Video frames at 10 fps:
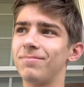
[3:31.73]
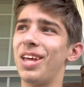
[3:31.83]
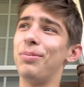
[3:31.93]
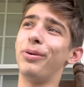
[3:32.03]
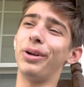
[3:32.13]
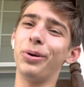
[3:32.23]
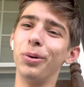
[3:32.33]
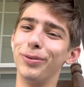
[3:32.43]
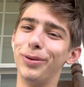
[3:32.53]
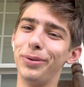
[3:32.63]
It'd be really
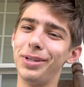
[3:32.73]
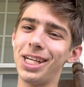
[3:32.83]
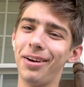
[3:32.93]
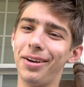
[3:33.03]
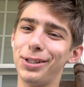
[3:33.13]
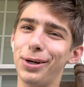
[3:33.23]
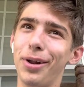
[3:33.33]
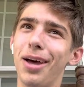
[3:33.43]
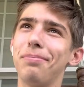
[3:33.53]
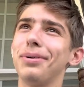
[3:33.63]
cool if Loki showed
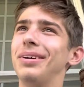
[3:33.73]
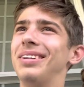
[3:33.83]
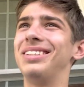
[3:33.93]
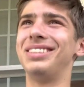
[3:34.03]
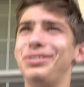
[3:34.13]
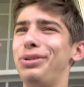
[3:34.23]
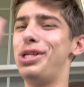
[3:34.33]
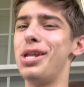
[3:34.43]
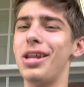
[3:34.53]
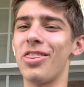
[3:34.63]
up.
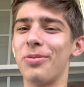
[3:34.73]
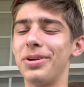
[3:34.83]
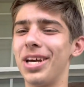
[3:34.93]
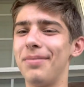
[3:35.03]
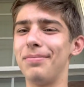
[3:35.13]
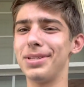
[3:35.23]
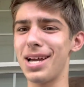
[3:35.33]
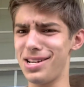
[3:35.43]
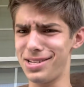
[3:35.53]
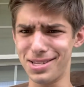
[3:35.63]
Just Team Death one more time,
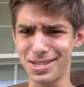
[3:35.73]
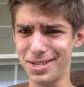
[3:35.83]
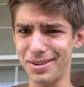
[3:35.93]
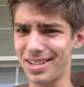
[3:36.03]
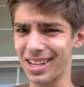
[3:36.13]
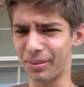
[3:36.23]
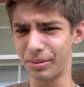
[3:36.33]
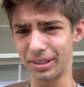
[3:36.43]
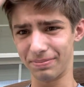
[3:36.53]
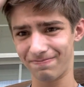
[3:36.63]
besides in the series. I
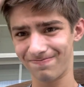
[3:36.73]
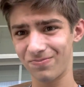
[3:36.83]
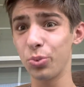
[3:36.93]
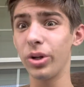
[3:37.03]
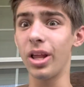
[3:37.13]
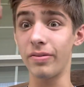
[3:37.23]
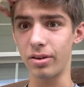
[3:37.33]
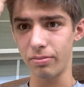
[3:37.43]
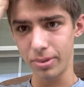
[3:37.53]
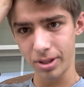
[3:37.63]
would, would love
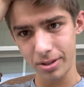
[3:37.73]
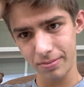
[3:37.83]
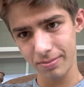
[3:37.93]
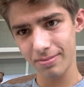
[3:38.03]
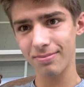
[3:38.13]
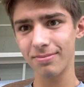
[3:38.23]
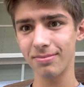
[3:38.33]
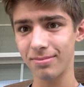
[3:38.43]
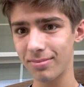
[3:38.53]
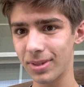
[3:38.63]
it, but
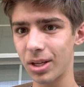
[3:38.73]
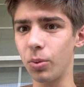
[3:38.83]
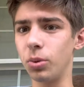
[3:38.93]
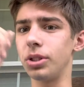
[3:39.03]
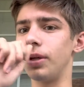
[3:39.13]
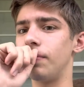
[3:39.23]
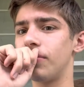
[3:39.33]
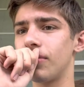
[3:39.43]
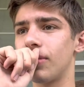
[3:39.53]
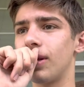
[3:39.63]
we'll see.
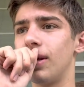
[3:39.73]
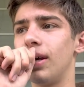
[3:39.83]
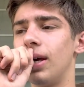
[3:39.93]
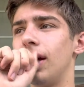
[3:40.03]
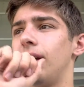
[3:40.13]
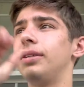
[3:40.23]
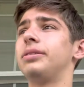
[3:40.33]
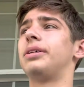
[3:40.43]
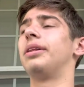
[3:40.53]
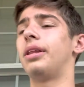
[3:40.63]
Because
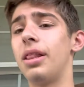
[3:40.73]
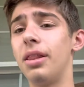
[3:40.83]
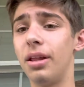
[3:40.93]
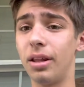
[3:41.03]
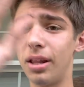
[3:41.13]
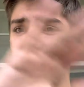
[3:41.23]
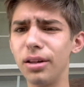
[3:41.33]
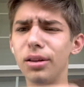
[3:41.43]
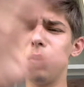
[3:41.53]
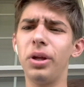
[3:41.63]
around and then then the
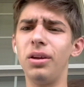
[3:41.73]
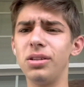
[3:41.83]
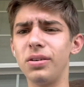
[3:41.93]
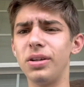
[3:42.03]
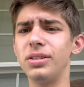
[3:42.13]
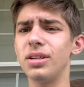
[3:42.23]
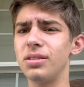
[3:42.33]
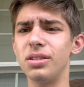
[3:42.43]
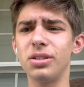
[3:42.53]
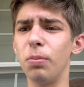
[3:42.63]
Loki series.
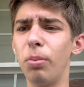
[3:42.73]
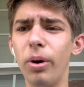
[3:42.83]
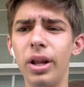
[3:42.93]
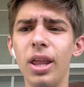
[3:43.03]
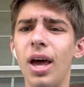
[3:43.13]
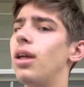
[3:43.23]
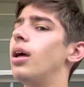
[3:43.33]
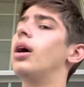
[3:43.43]
There's no point in that.